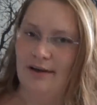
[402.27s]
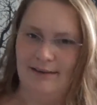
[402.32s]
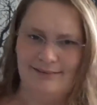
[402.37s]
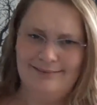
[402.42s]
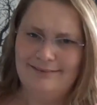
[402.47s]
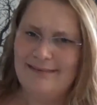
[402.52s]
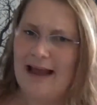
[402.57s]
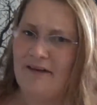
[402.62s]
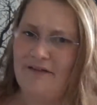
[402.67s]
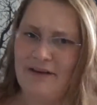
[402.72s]

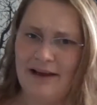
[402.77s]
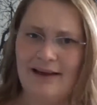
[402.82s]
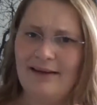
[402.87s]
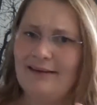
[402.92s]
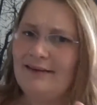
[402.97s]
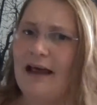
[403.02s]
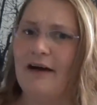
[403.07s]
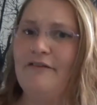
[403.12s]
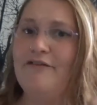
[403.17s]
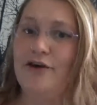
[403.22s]
Love it.
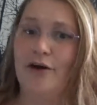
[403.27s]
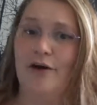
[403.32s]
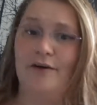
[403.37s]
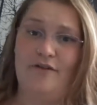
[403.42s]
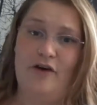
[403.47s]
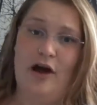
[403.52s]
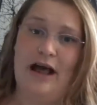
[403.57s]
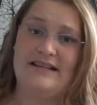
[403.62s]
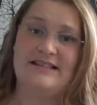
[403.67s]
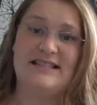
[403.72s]
Love your
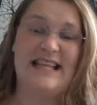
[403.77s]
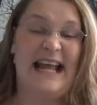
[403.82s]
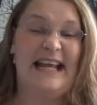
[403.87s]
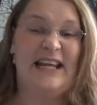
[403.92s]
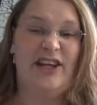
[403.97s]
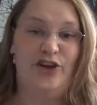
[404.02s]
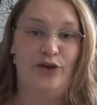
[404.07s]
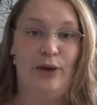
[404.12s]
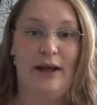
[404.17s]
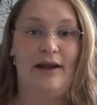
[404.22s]
advice.
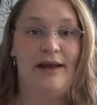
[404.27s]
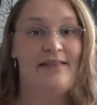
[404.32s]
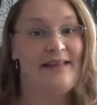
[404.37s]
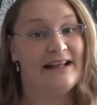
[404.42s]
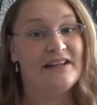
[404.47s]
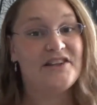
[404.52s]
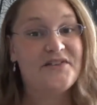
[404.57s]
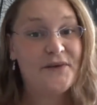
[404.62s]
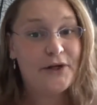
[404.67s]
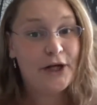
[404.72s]
Thank you. And I think
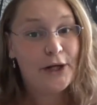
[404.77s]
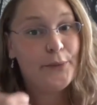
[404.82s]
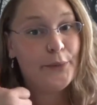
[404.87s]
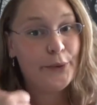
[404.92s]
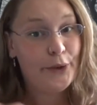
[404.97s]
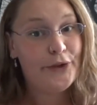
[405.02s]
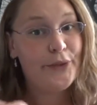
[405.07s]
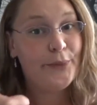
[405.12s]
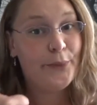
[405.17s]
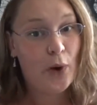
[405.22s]
it's very
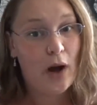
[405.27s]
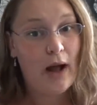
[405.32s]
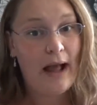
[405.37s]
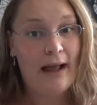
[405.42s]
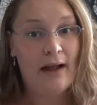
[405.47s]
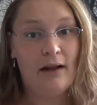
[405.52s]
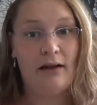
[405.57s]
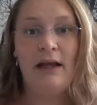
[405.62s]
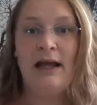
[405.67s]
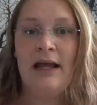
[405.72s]

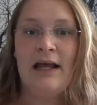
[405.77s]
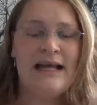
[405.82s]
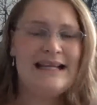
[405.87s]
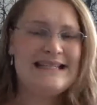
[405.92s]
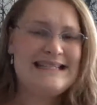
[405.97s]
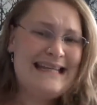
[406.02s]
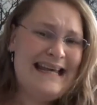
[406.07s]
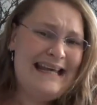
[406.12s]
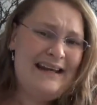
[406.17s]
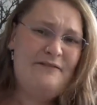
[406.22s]
worthwhile
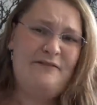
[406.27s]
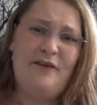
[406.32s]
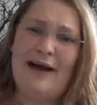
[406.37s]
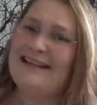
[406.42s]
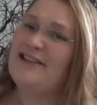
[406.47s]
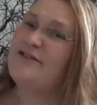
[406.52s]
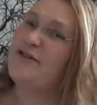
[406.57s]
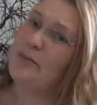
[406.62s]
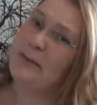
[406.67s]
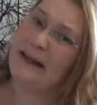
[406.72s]
to get
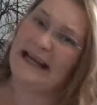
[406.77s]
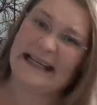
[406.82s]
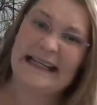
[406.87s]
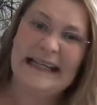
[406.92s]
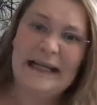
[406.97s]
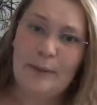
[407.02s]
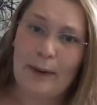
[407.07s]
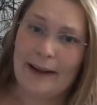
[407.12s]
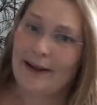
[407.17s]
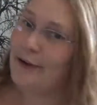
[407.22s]
advice from
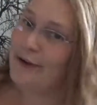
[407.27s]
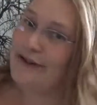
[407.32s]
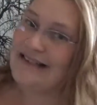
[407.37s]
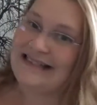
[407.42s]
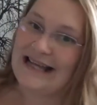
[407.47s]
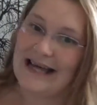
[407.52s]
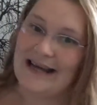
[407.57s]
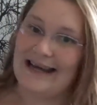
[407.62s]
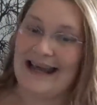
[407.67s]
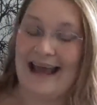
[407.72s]
anyone who
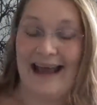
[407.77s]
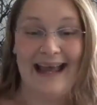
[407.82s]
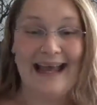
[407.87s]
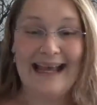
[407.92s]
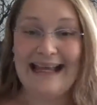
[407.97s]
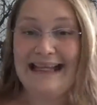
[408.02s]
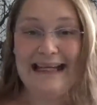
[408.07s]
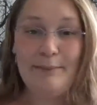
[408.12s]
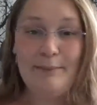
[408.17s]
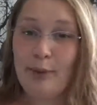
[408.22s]
started out
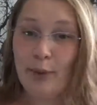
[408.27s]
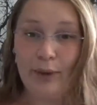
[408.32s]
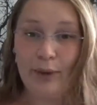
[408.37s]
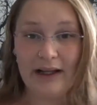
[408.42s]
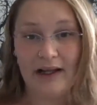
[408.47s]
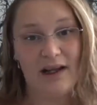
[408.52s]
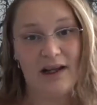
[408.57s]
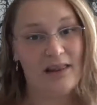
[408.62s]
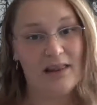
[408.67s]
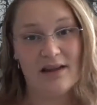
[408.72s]
at any
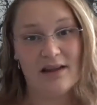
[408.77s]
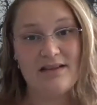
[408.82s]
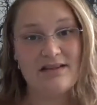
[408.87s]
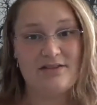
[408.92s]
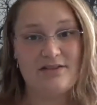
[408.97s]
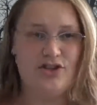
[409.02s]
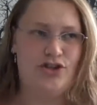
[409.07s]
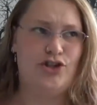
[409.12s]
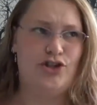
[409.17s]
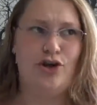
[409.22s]
point in this
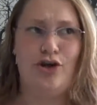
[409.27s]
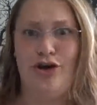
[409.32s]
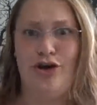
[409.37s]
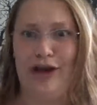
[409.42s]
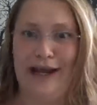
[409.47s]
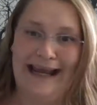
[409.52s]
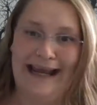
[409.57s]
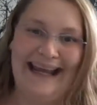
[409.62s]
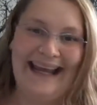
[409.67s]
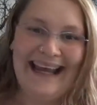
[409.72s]

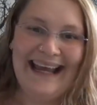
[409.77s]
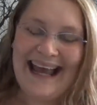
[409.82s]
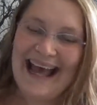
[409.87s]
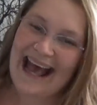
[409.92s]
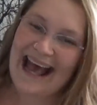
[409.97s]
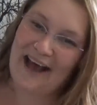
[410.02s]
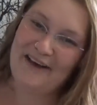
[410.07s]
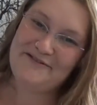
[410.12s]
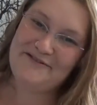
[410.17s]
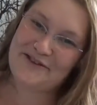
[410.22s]
journey.
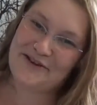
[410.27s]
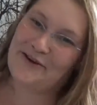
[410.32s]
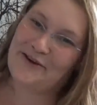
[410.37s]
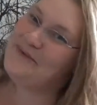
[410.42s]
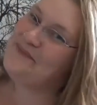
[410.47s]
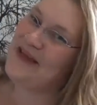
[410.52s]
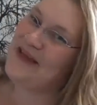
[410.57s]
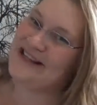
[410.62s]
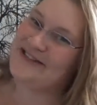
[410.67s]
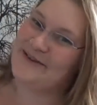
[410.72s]
After
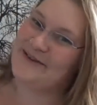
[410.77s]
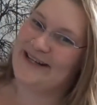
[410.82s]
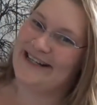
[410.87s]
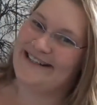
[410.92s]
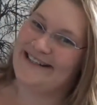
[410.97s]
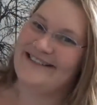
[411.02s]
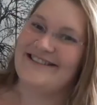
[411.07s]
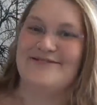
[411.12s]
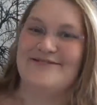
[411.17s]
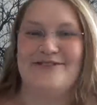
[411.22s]
all, that's what it
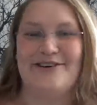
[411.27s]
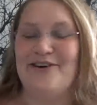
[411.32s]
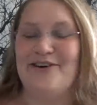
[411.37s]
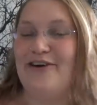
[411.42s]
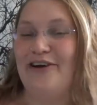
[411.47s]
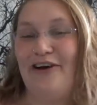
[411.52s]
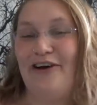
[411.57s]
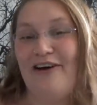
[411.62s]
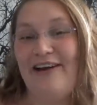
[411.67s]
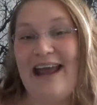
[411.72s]
is. We're
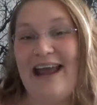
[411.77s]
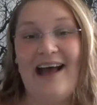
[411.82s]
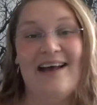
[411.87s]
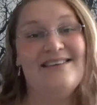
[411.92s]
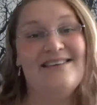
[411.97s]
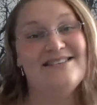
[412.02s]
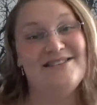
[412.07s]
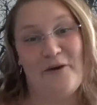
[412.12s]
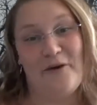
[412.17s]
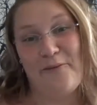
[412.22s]
all on our
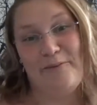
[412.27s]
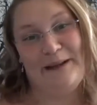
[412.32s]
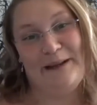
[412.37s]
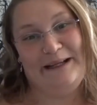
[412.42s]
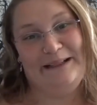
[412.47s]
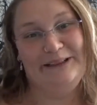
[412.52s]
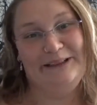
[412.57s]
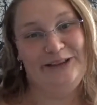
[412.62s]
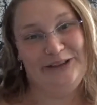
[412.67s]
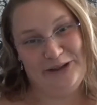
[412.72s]

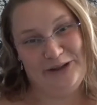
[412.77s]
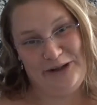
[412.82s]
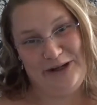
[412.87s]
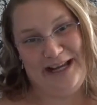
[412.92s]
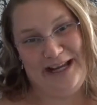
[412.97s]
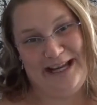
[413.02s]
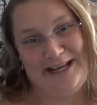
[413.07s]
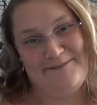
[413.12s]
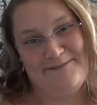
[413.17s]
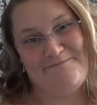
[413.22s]
soaping
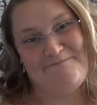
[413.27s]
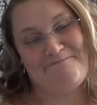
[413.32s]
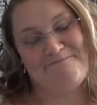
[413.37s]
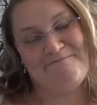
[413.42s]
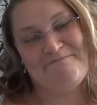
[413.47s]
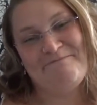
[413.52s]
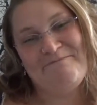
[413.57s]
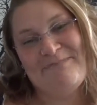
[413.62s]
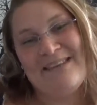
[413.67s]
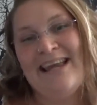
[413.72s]
journey.
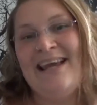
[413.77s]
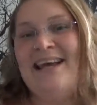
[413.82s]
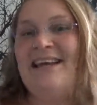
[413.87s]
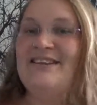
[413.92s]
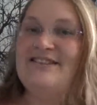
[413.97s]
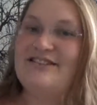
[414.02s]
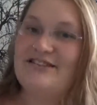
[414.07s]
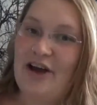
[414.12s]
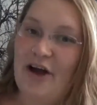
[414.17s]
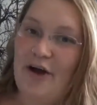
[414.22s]

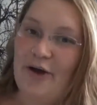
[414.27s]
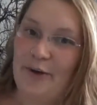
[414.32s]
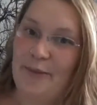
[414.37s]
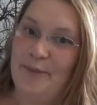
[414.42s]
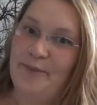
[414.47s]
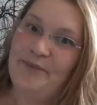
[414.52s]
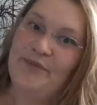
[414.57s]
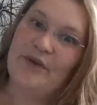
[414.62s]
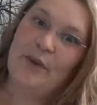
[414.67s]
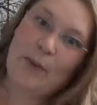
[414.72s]
So,
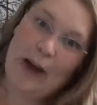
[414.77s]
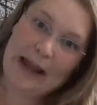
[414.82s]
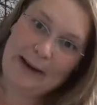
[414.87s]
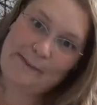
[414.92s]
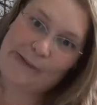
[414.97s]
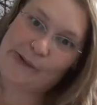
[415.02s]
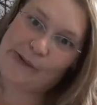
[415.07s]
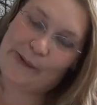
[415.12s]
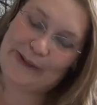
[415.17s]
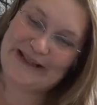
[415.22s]
one
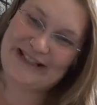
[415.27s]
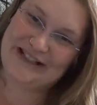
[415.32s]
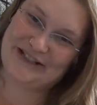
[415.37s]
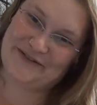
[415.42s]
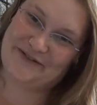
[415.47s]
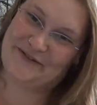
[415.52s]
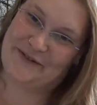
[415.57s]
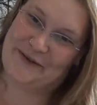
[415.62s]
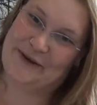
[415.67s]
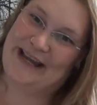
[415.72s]
more
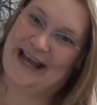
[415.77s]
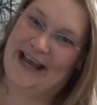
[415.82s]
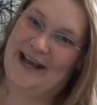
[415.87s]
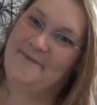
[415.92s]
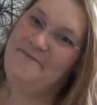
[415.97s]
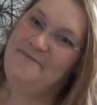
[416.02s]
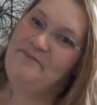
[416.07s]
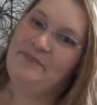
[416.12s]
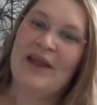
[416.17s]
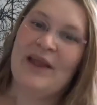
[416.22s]
question for you.
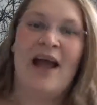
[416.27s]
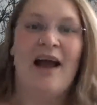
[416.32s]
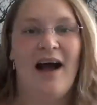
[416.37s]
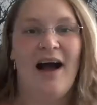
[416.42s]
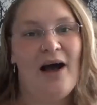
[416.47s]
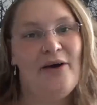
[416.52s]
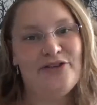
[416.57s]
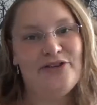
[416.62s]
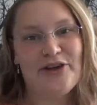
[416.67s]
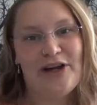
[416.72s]

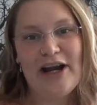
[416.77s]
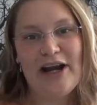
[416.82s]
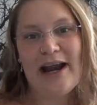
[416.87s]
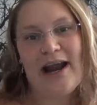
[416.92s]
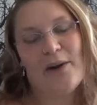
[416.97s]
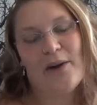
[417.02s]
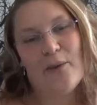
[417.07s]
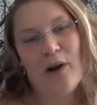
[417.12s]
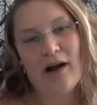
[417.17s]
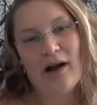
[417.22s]
I was
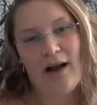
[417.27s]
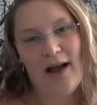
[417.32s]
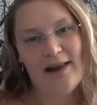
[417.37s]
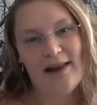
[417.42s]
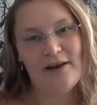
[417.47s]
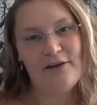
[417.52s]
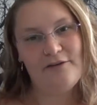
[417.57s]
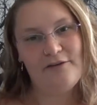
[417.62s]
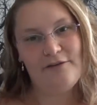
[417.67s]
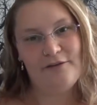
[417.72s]
wondering, what kind
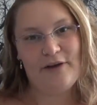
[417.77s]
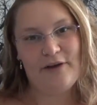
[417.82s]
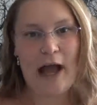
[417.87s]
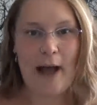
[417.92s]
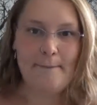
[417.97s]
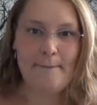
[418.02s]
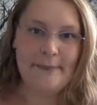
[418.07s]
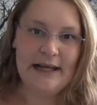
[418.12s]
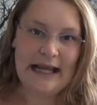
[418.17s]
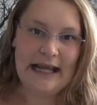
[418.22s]
of
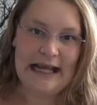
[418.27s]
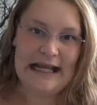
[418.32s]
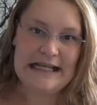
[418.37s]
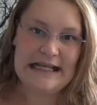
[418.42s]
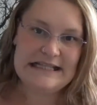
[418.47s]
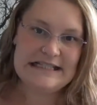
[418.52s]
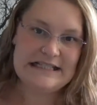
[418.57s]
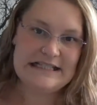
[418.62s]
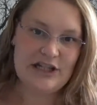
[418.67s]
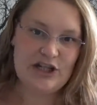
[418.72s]

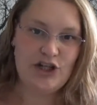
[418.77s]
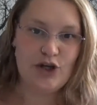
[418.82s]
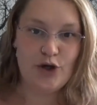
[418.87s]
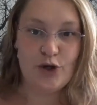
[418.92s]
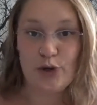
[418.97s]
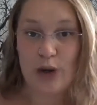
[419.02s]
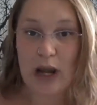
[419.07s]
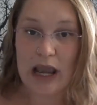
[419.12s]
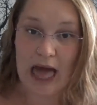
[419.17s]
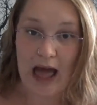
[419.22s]
companies do
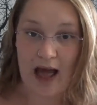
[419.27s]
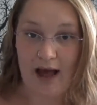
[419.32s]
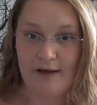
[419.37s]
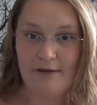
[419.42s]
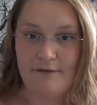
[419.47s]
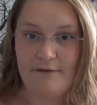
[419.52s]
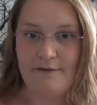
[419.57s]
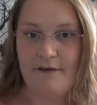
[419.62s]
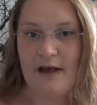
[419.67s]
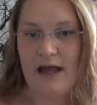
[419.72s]
you
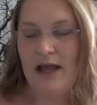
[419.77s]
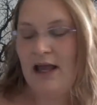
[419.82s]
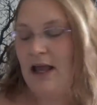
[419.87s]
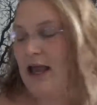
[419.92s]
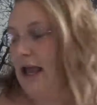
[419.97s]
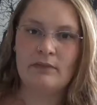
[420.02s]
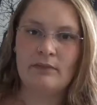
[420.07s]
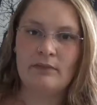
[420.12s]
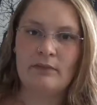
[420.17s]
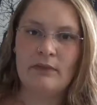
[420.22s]
love?
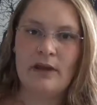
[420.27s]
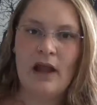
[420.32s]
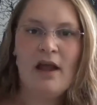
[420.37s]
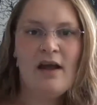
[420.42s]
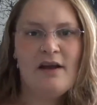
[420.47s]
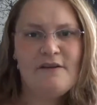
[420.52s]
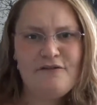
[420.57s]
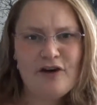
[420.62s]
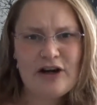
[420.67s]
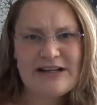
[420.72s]

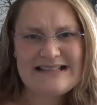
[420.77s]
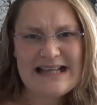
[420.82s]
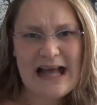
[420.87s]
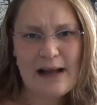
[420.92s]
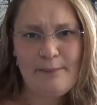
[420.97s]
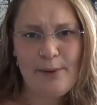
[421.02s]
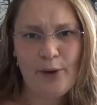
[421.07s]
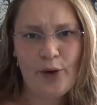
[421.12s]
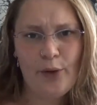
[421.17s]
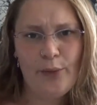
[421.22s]
For
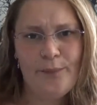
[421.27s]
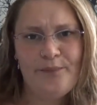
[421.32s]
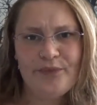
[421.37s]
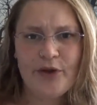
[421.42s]
example,